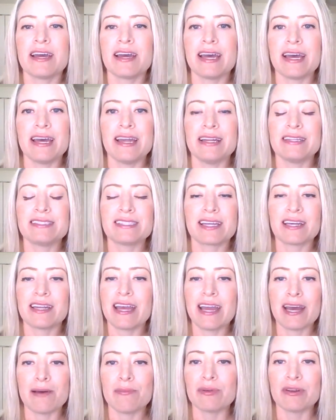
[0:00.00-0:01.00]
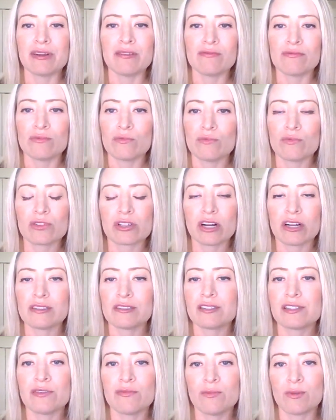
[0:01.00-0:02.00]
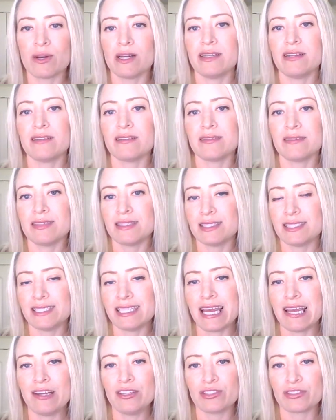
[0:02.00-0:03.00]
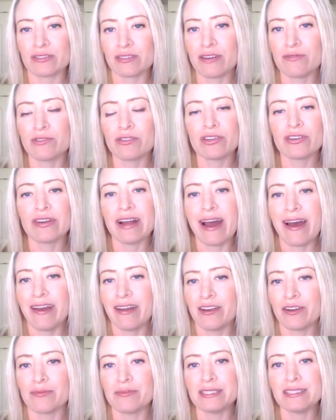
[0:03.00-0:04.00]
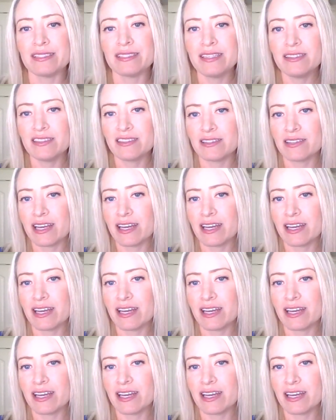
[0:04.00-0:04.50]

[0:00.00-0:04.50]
and it's going to happen regardless of what stage or level you're at in your business.